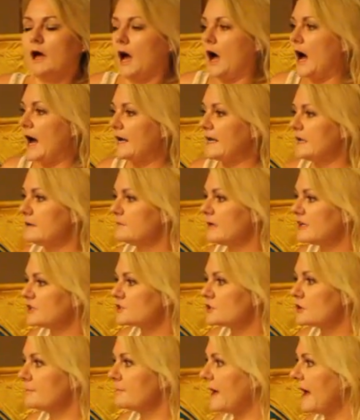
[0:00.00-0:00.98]
I
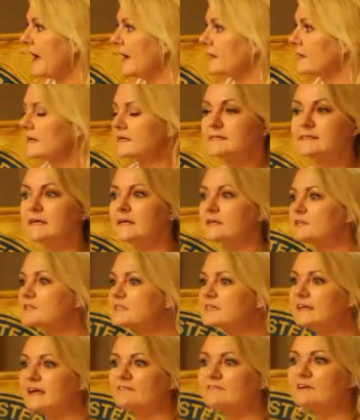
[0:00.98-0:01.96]
emailed her back. I said,
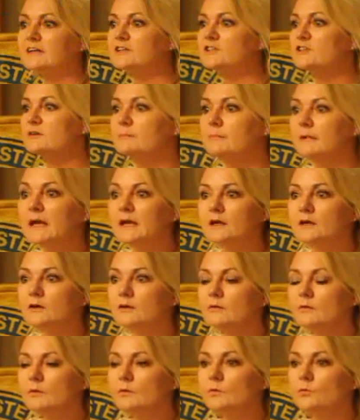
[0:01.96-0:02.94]
it's lovely to meet
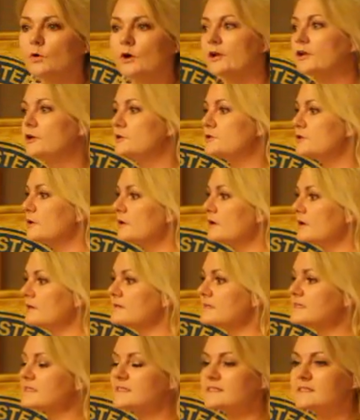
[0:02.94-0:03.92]
you. What are you doing on
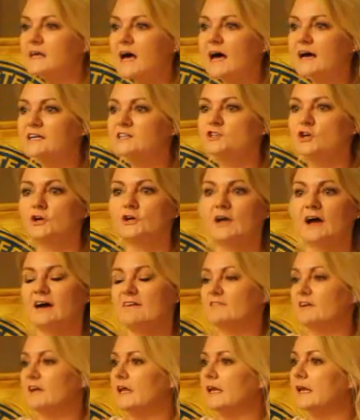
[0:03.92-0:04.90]
the site? Are you
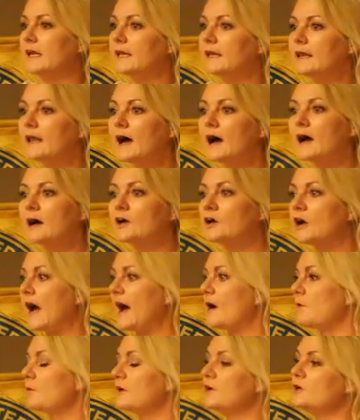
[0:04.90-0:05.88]
having any luck?
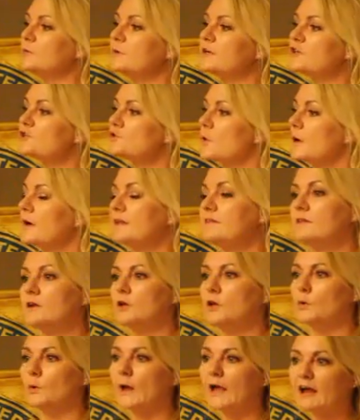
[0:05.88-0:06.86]
How are you enjoying the
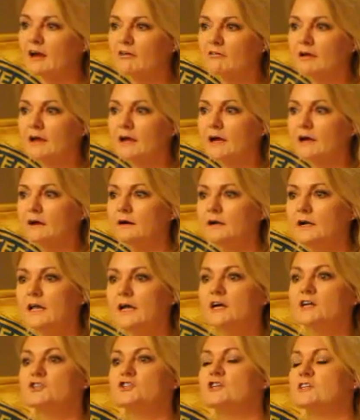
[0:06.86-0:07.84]
new area?
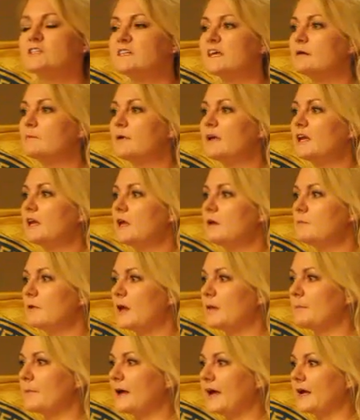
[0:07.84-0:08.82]
She sent me an
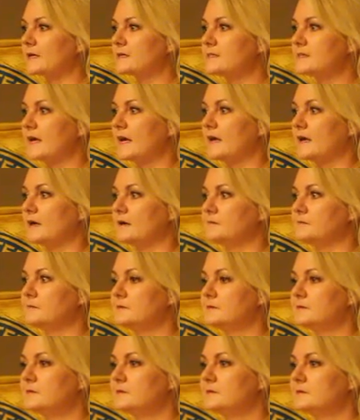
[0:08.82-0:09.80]
email back saying,
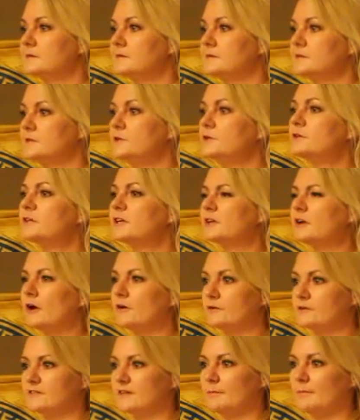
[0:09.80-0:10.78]
you did
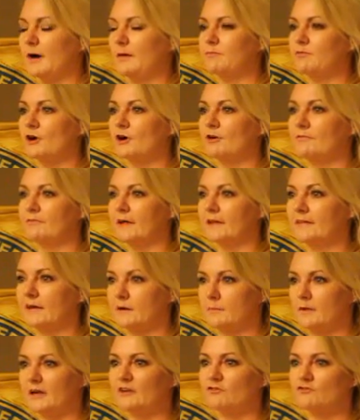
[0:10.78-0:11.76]
notice on my profile that
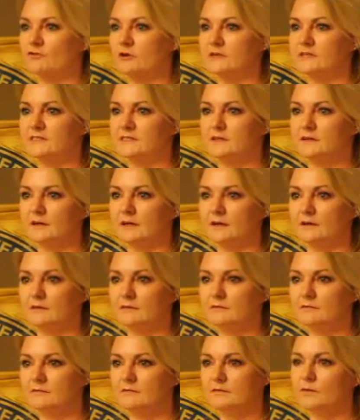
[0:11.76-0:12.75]
I'm interested in
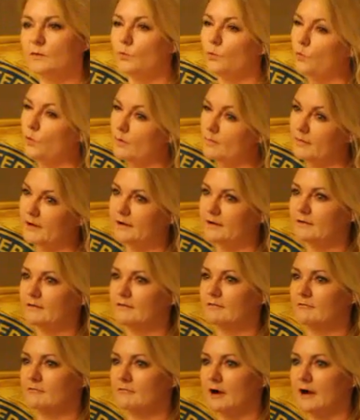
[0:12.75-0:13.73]
women,
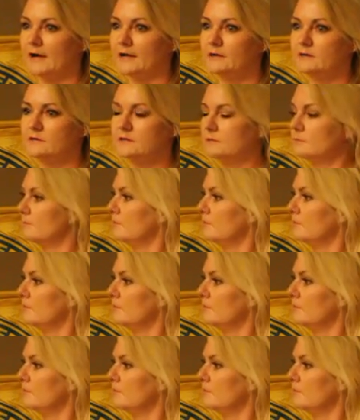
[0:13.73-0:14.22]
right?